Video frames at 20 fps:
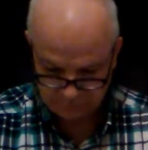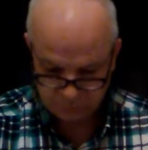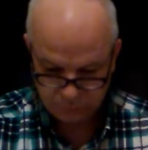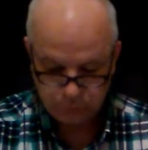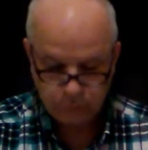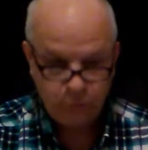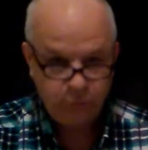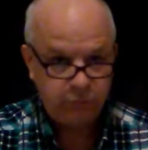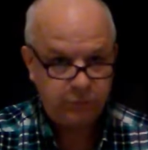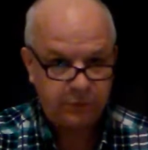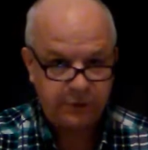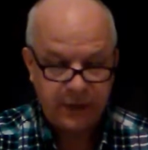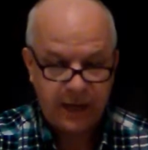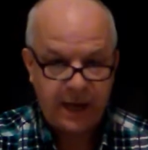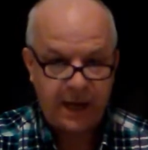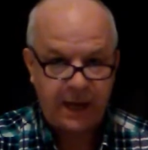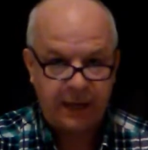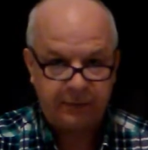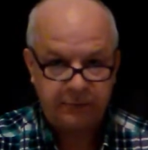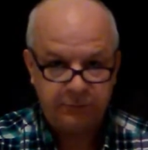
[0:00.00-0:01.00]
Who?
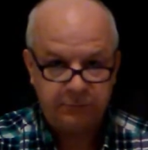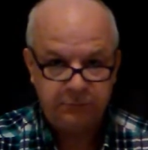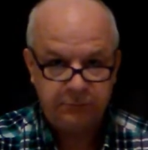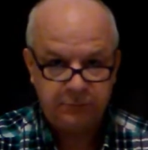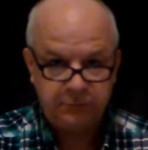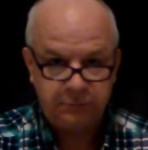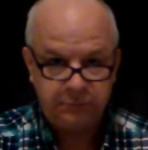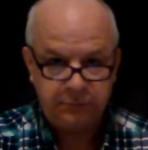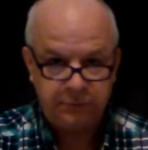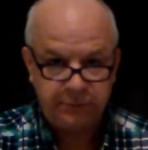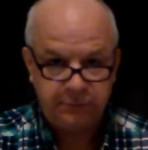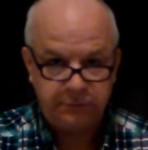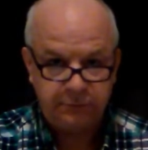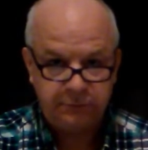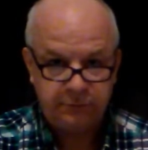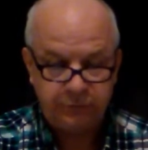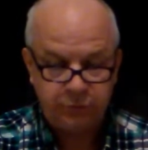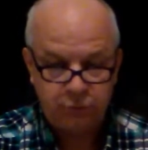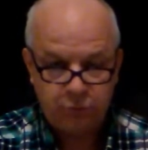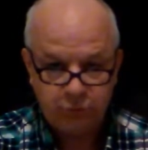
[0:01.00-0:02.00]
God.
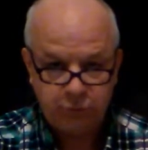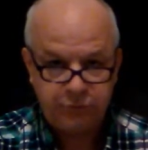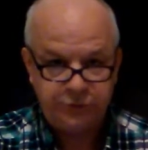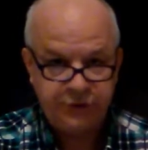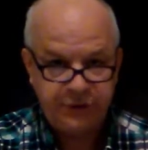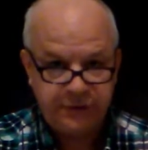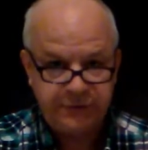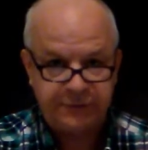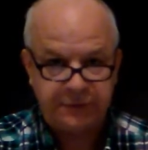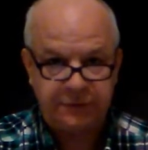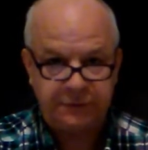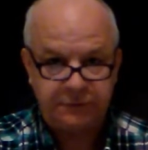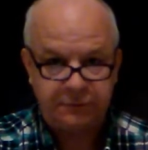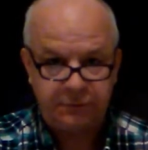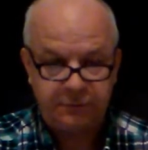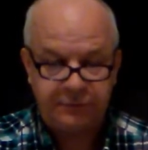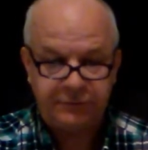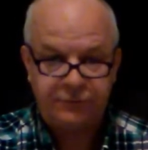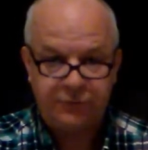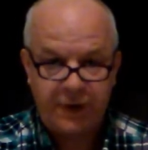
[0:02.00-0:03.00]
Who?
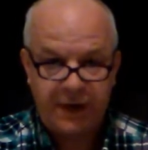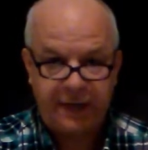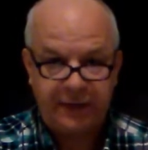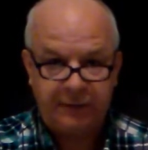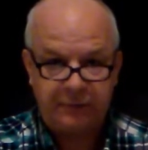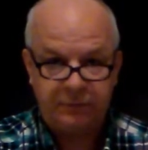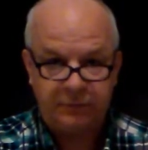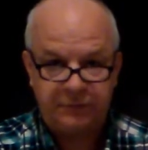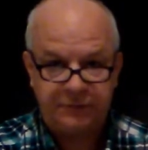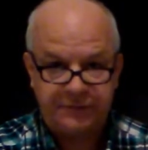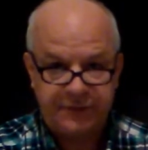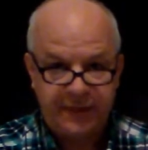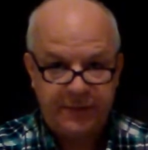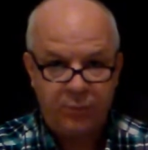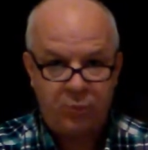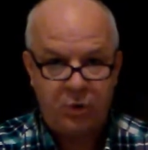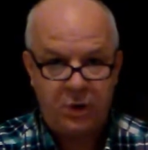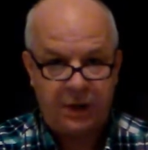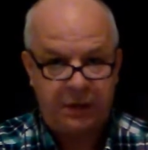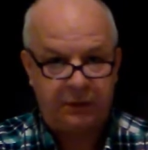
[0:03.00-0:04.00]
Jesus. That's right. The
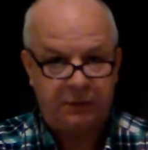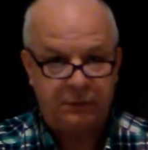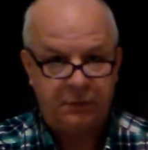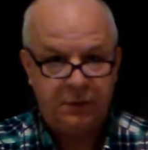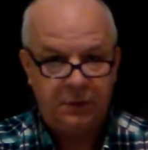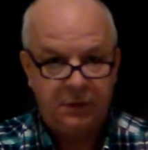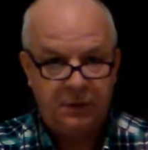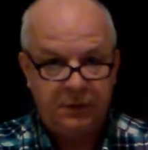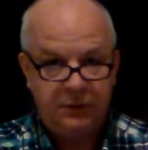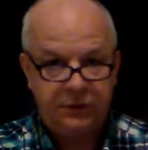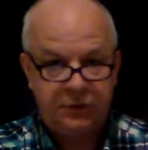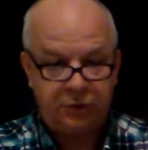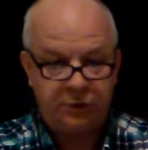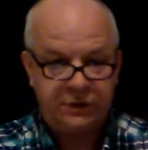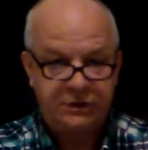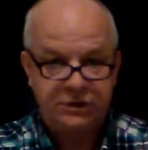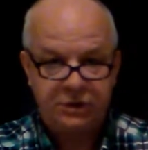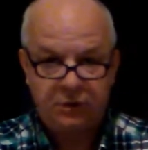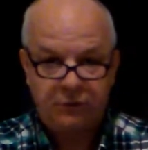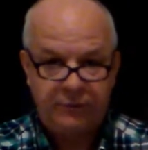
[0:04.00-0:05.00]
same one.
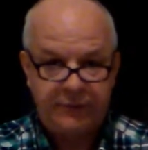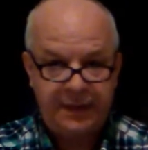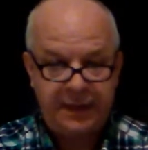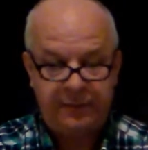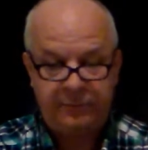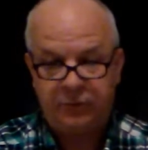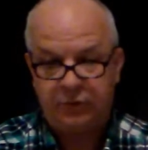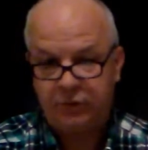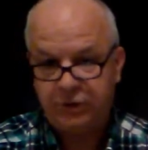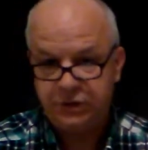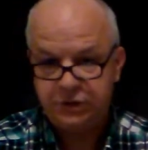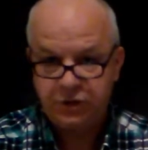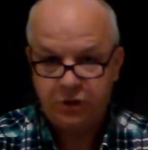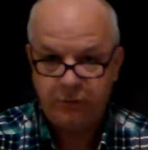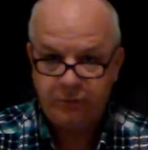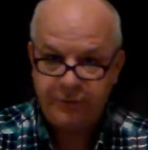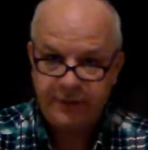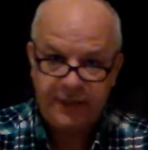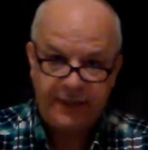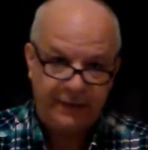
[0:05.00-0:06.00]
There is no them. There is
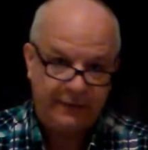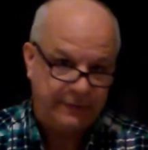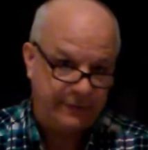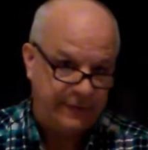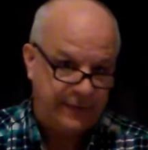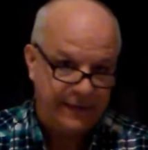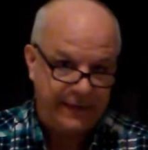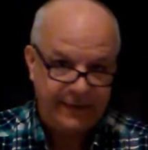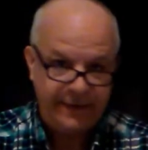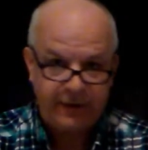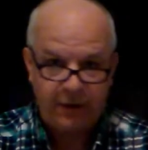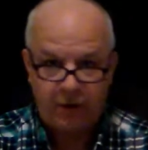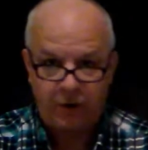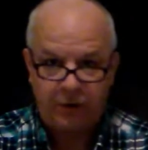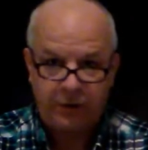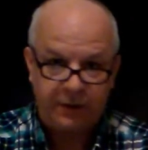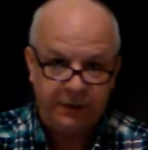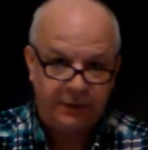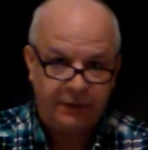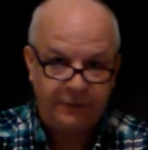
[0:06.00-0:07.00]
no they. They
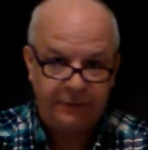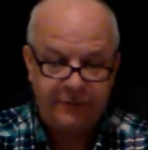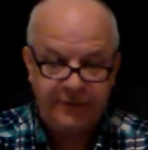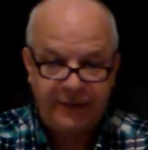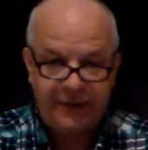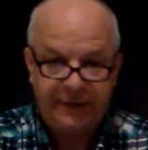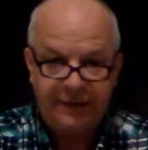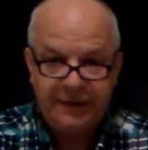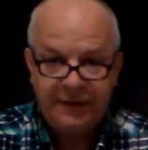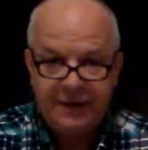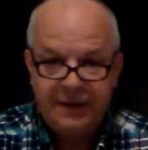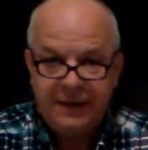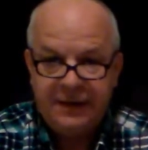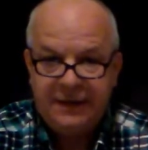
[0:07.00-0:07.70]
aren't a they.